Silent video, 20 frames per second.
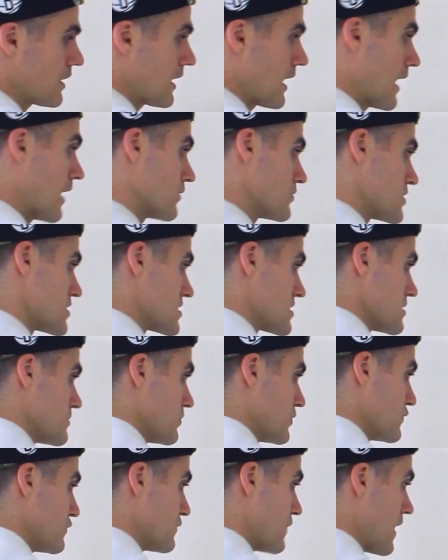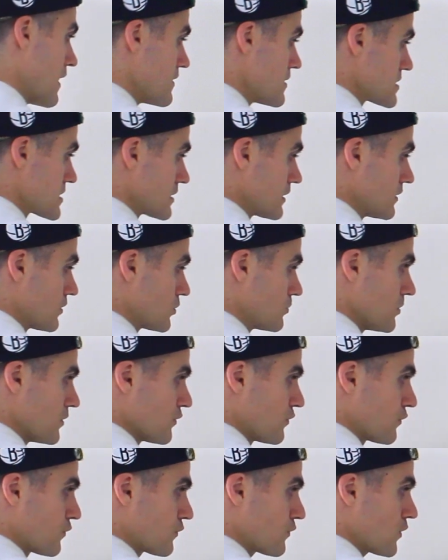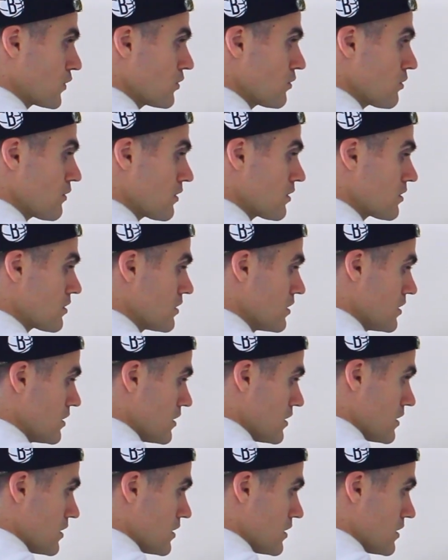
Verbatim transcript: Now to simplify this a little bit further,